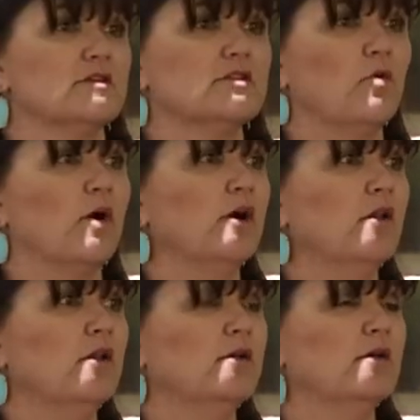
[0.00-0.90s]
The
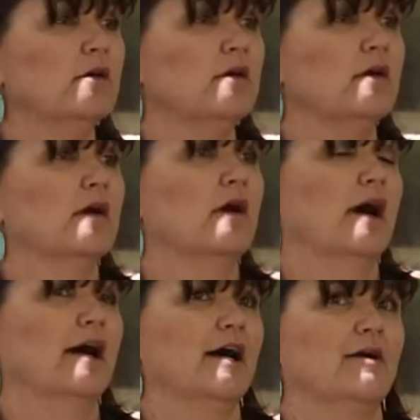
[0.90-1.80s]
soil,
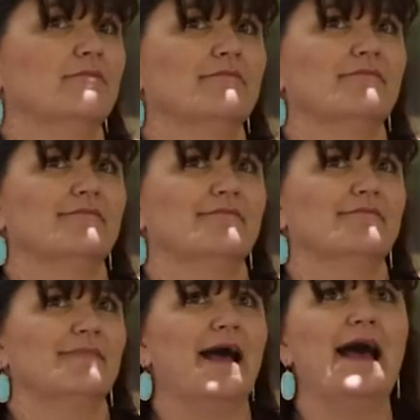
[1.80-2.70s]
um,
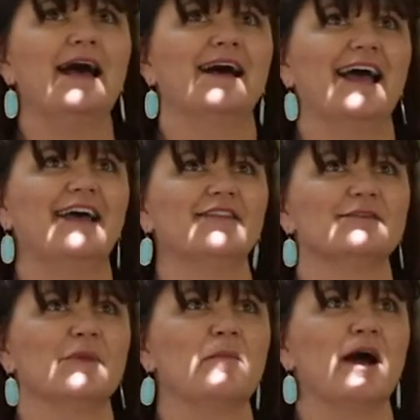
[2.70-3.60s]
ah, I had it
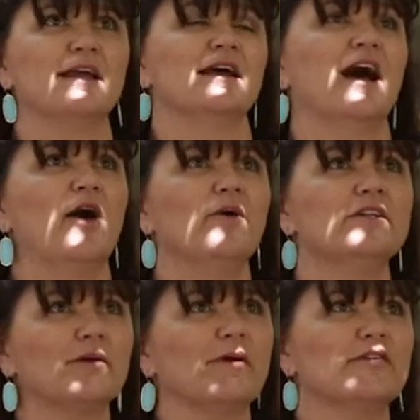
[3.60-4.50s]
in my mind. I want
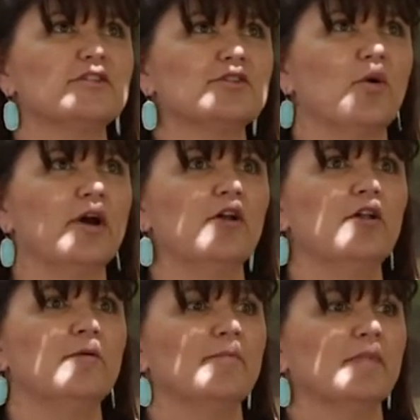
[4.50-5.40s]
to talk about the
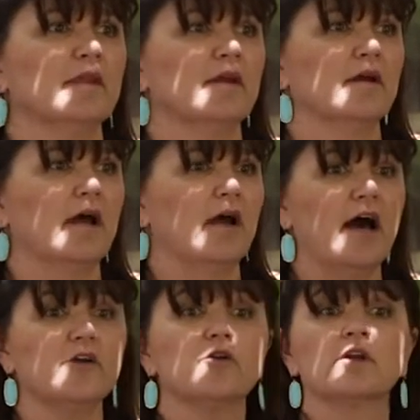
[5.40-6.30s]
soil,
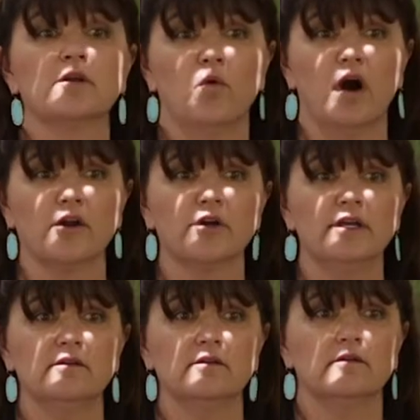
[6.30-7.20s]
how you're going to water
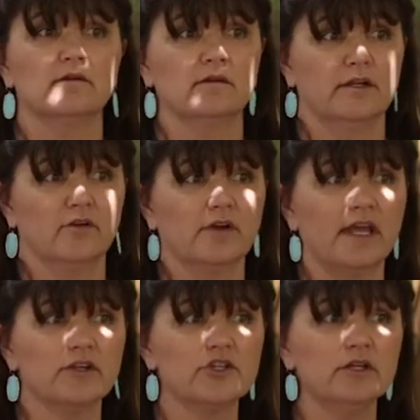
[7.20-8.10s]
it,
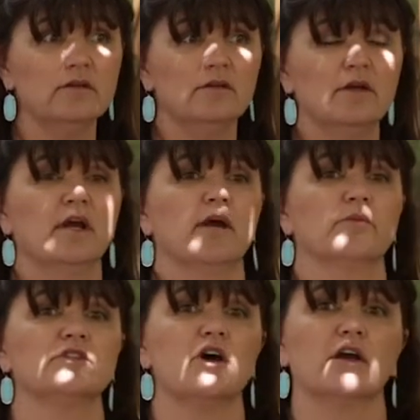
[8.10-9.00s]
irrigation. I'm
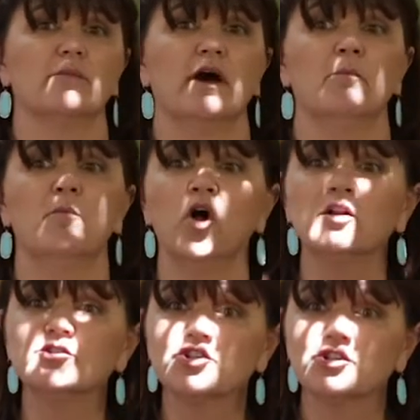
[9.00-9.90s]
going to talk about
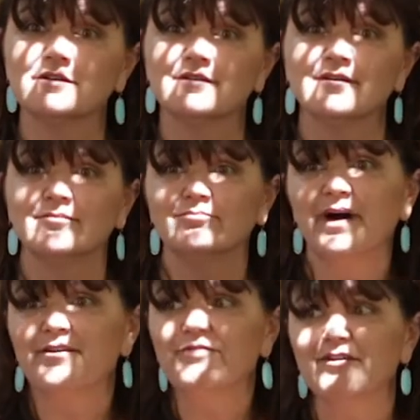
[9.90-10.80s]
mulch,
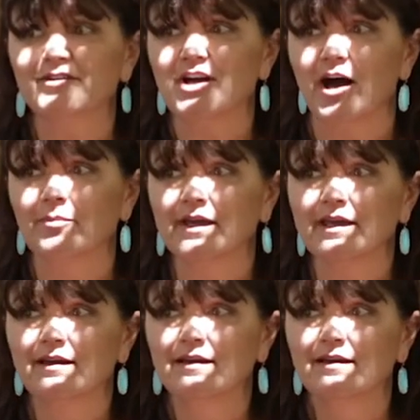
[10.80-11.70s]
my favorite topic.